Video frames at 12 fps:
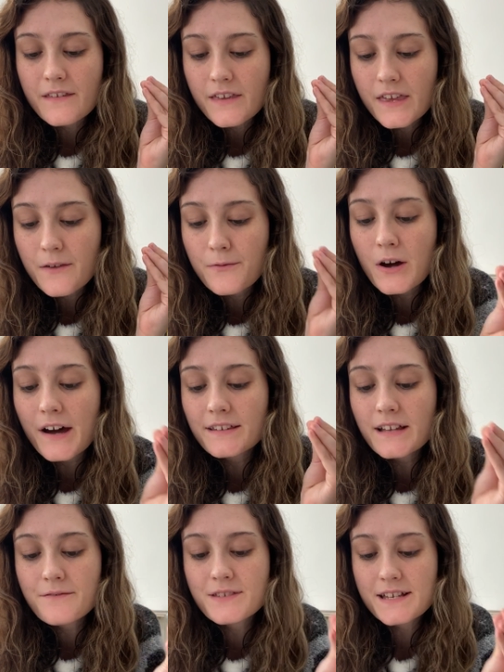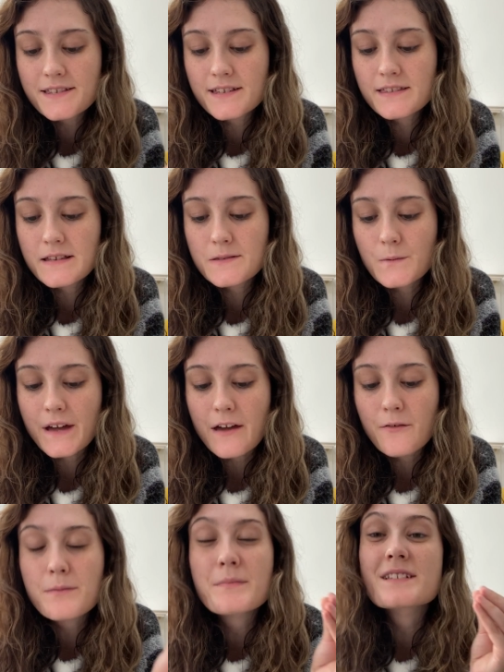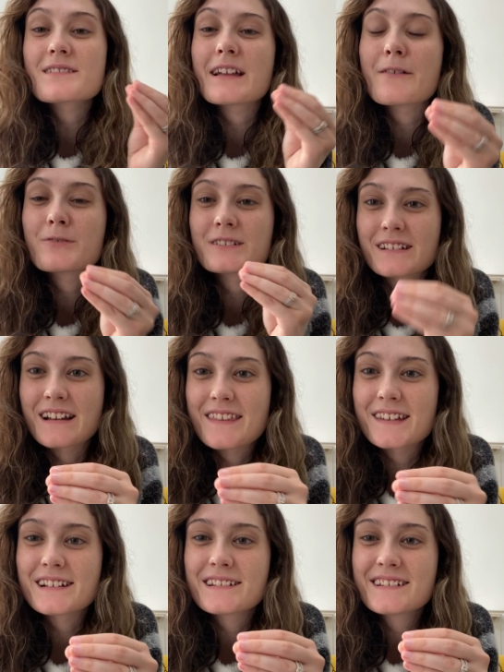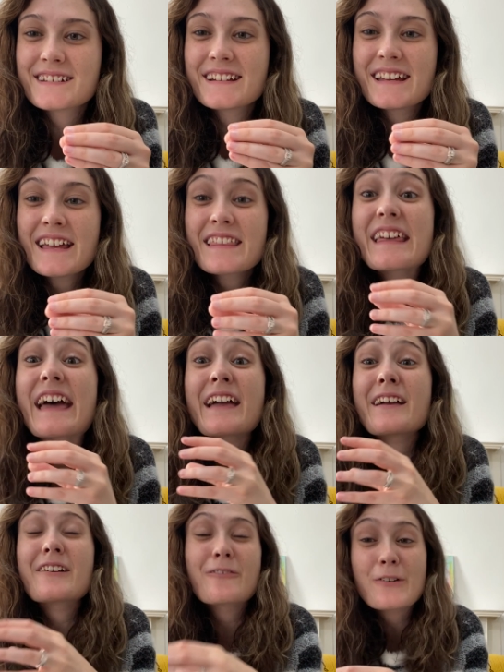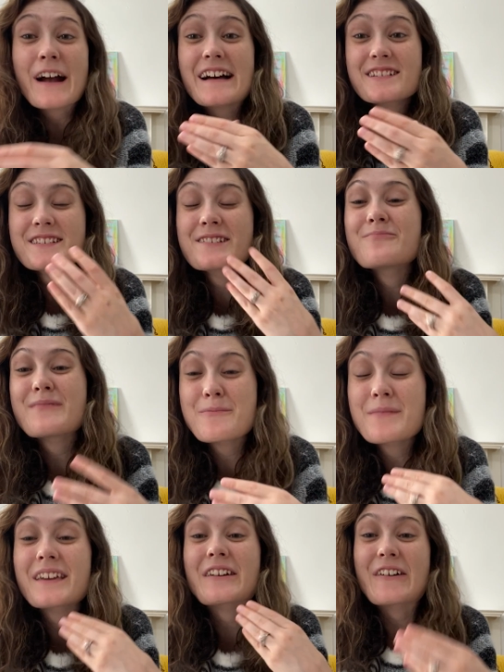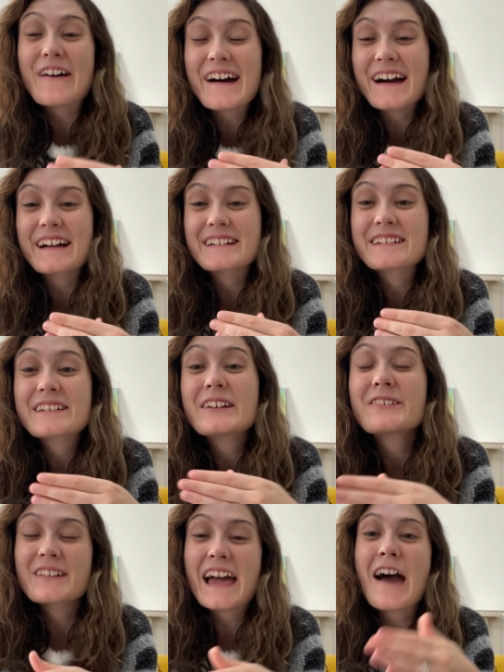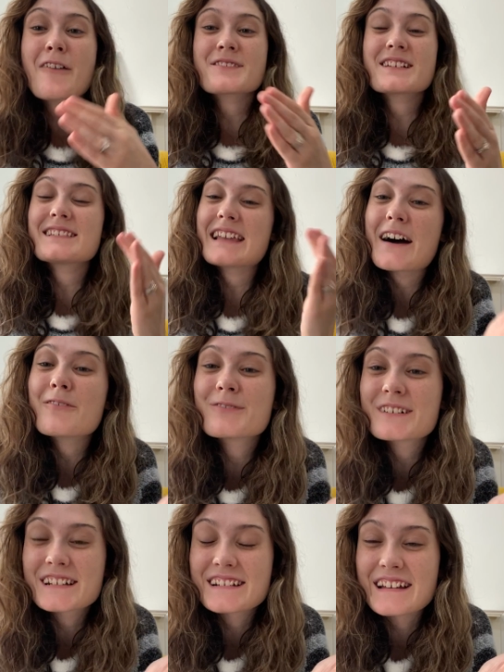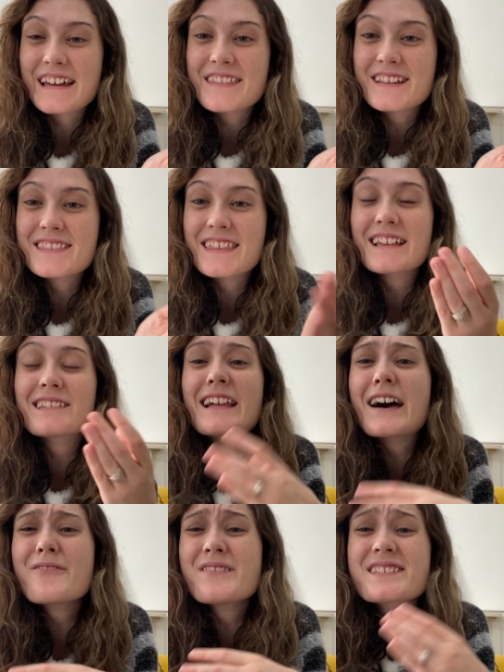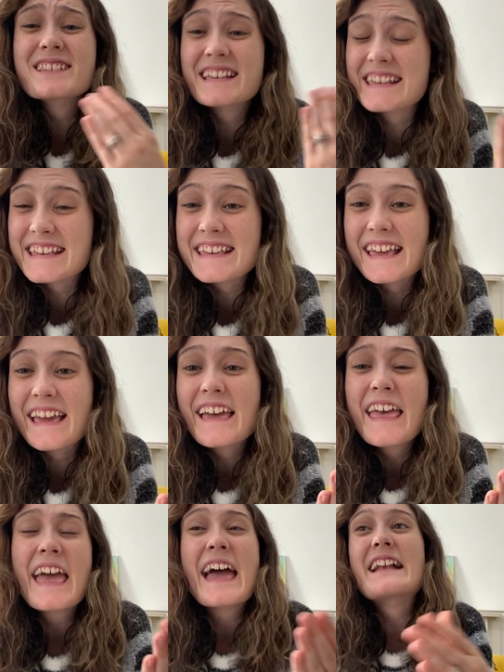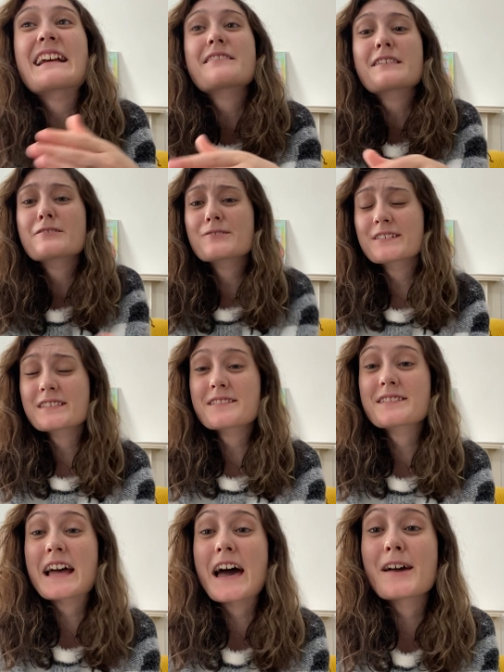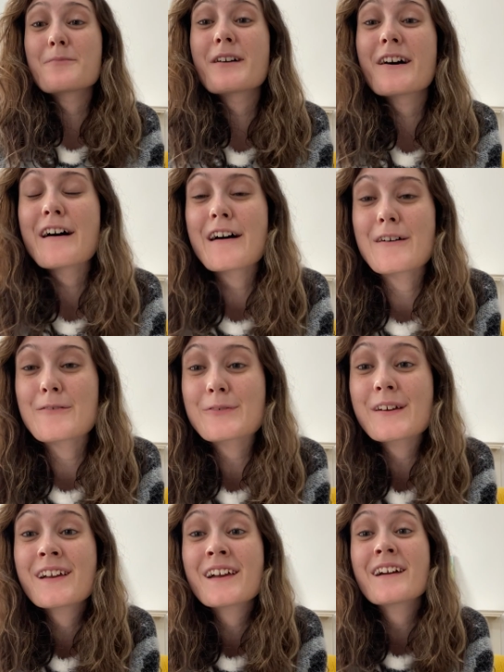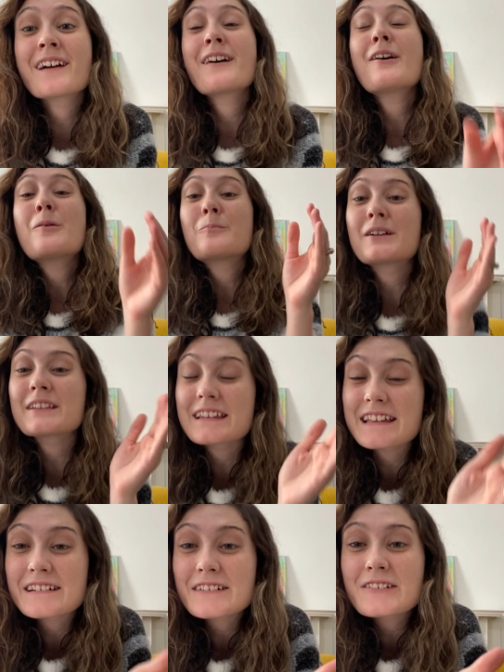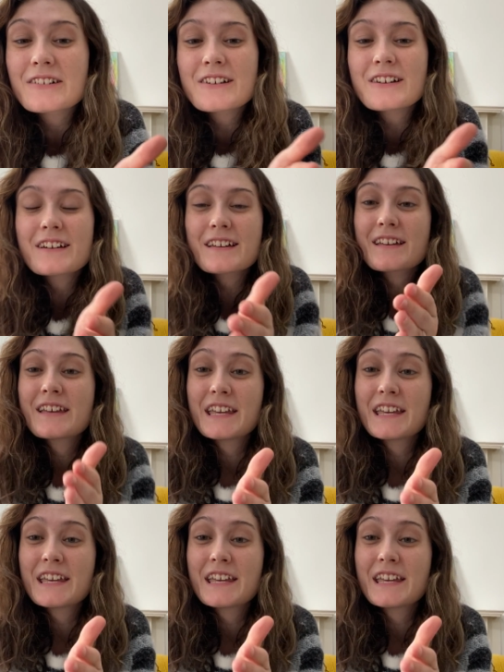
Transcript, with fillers: if God loved us in this way, we must love one another. That for us to mimic God, we have to love one another. Their love is key. And I think during this time of political